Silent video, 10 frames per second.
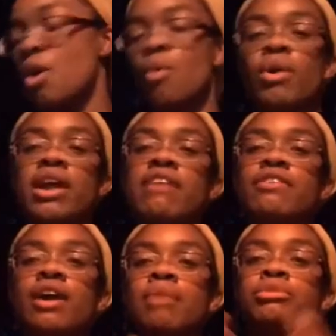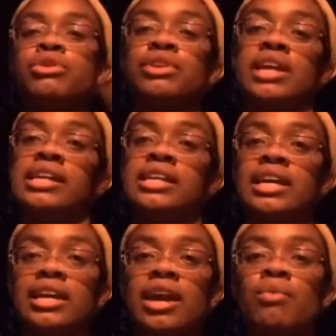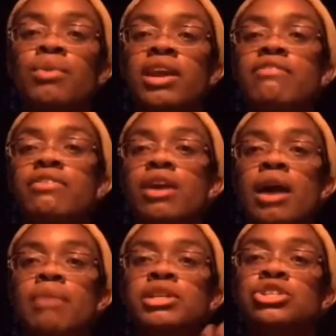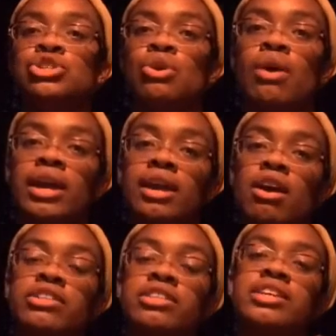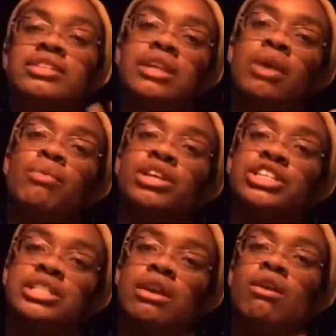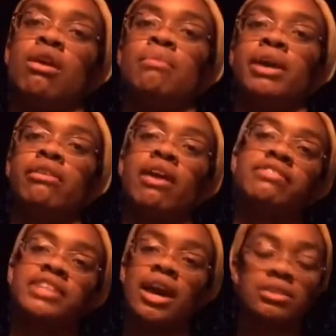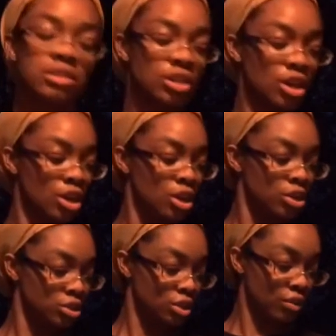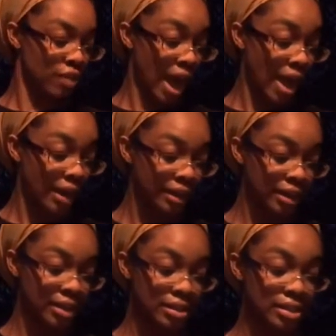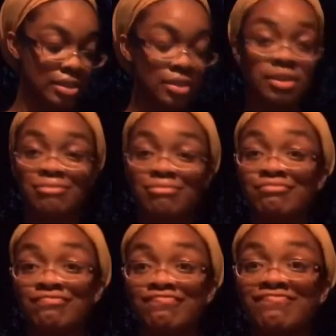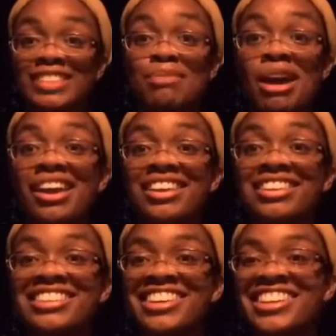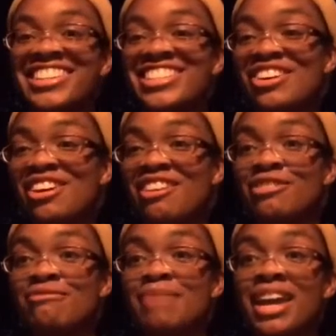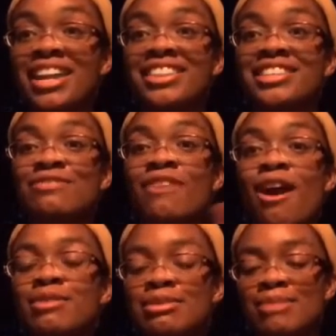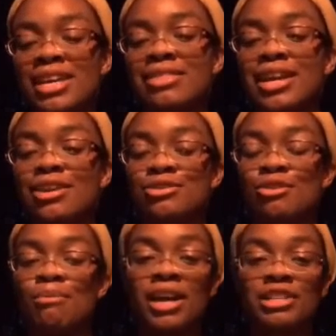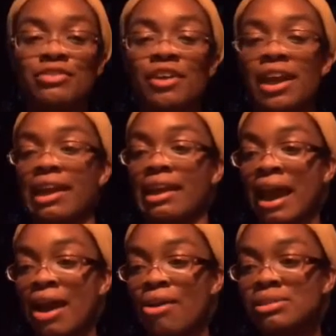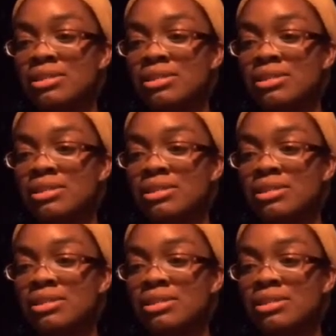whatever I'm creating and whatever I'm enjoying are the things that I want to share on my CraftCast. So that's about it. So if you've made it this far with me, thank you so much for hanging out.